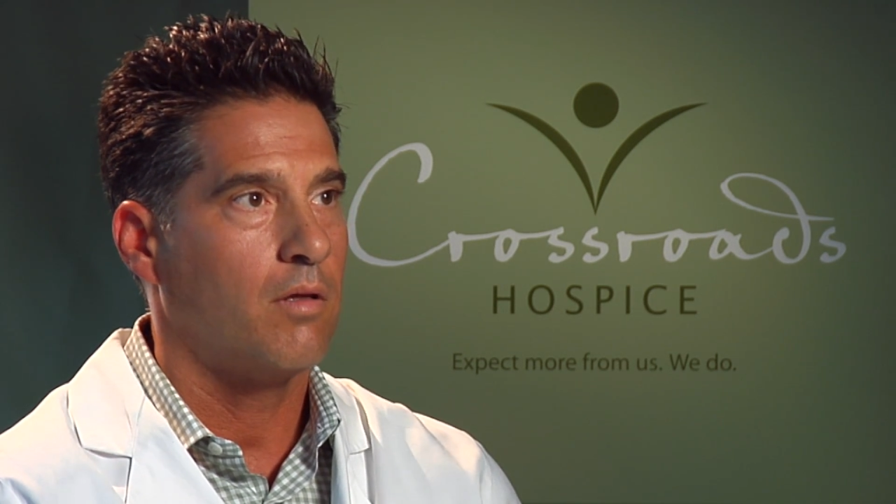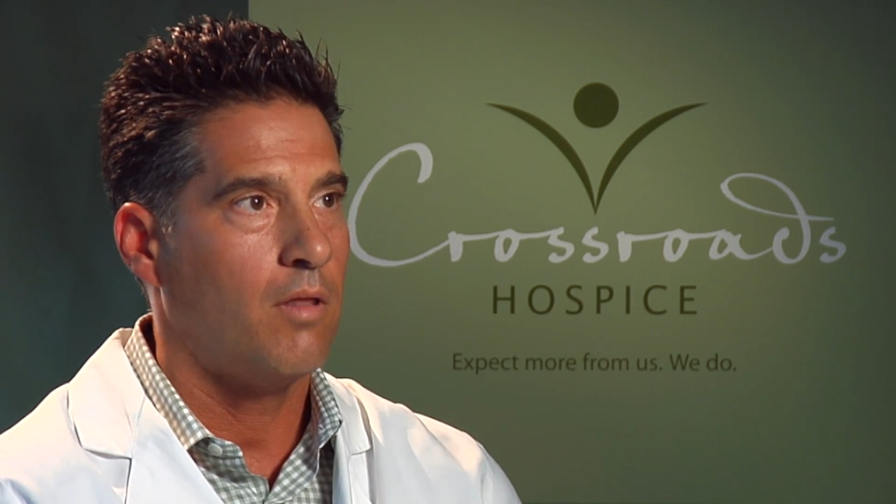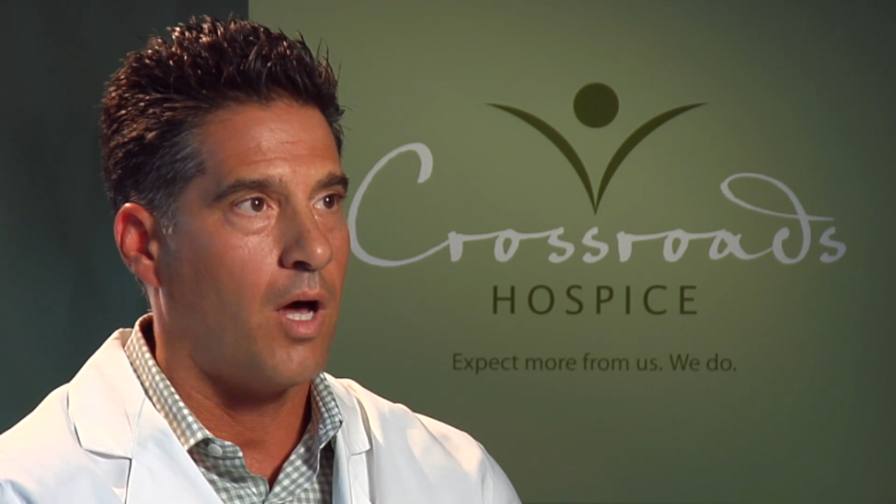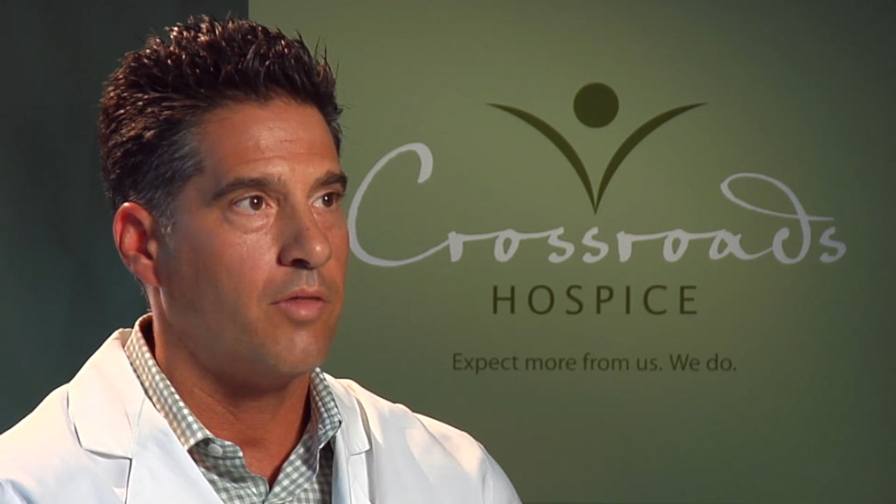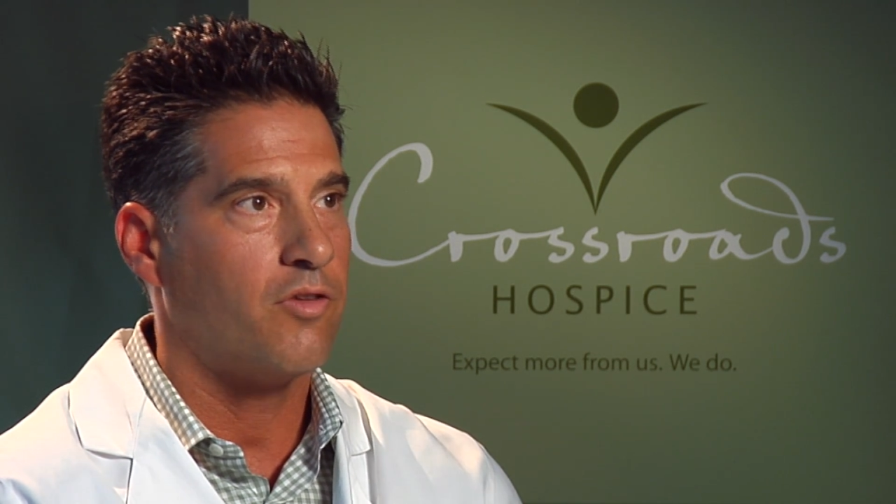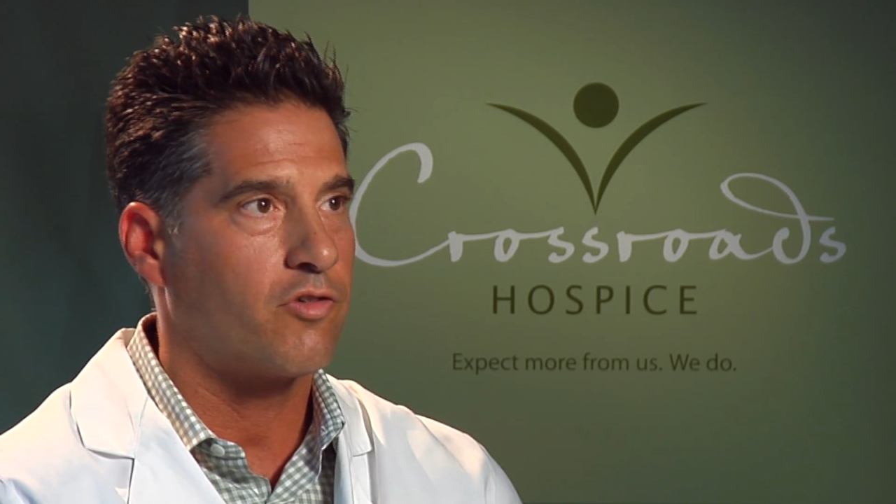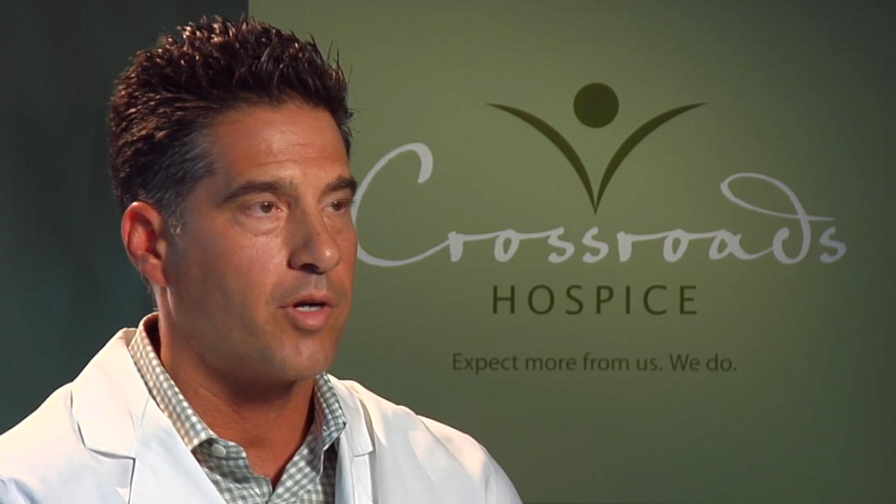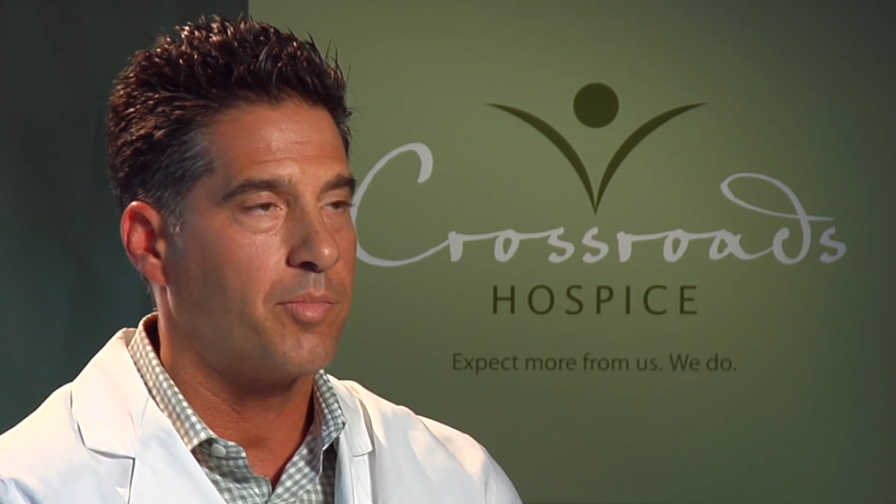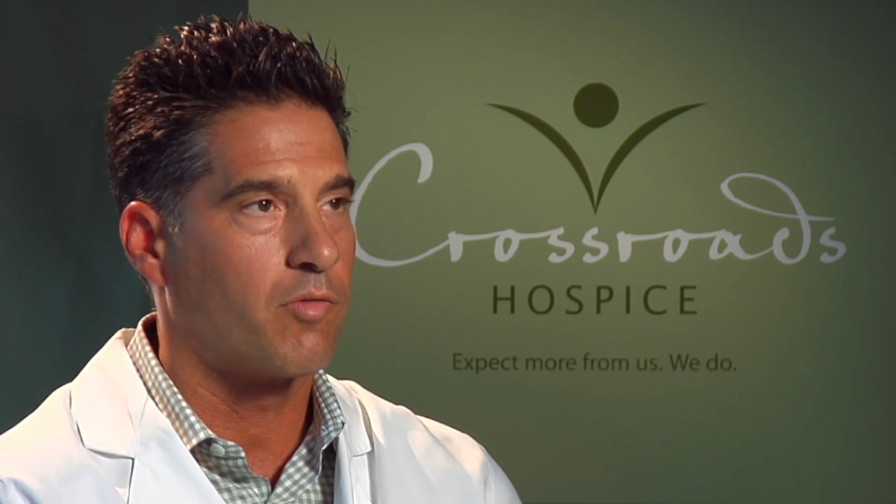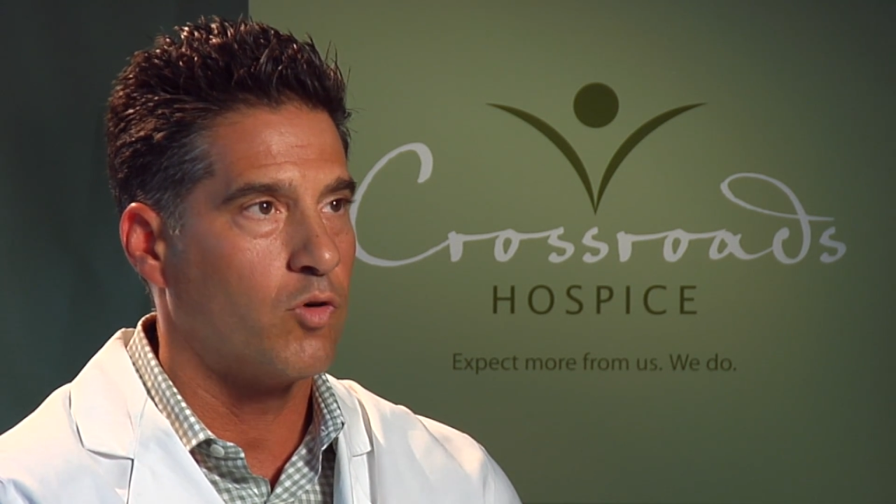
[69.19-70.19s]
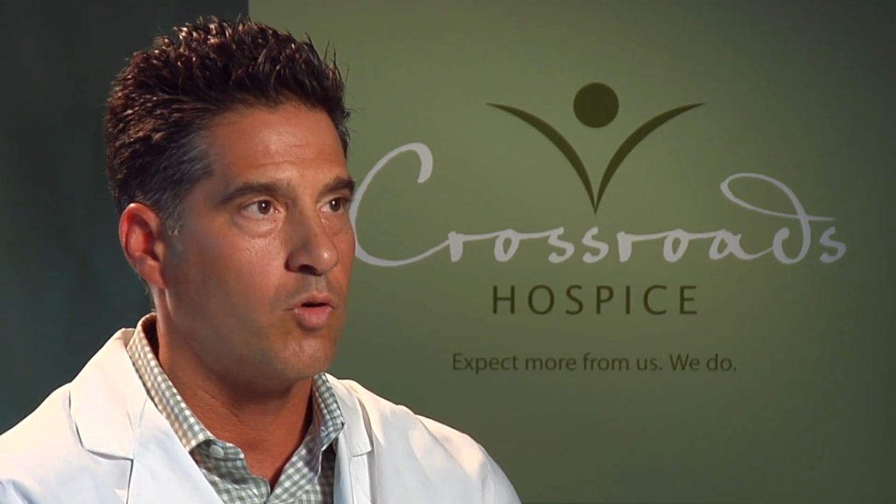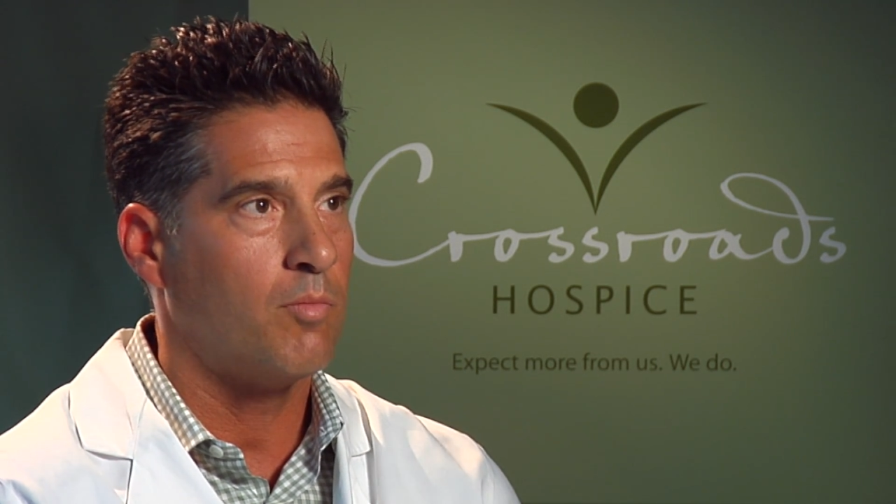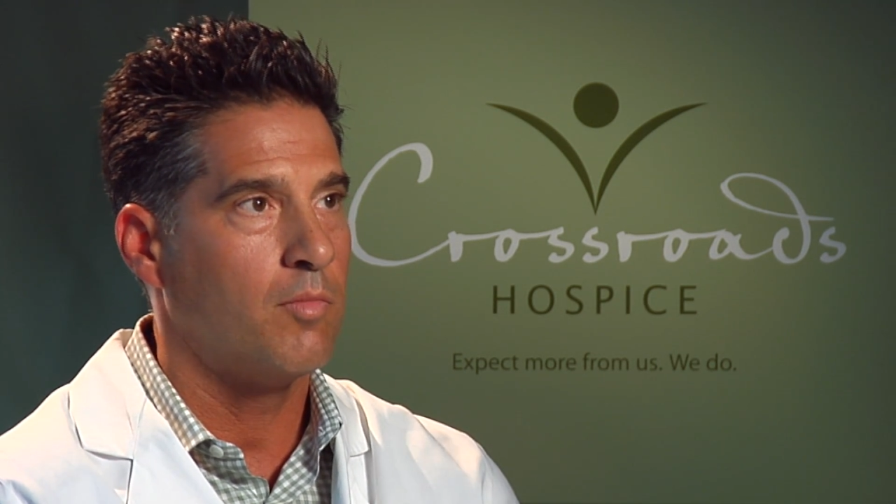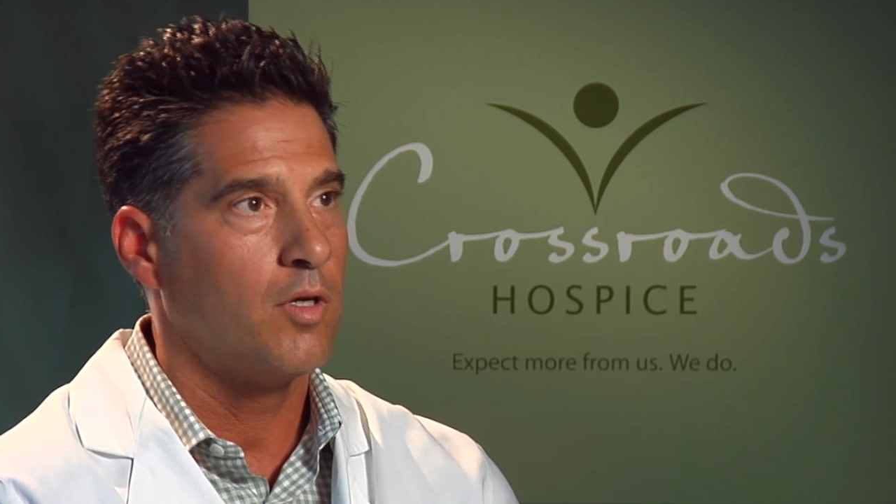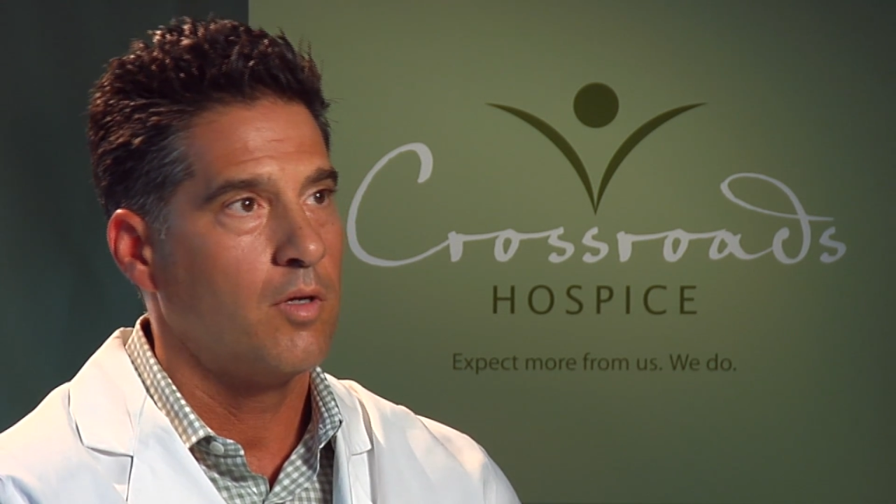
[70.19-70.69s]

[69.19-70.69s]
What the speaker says: nondescript room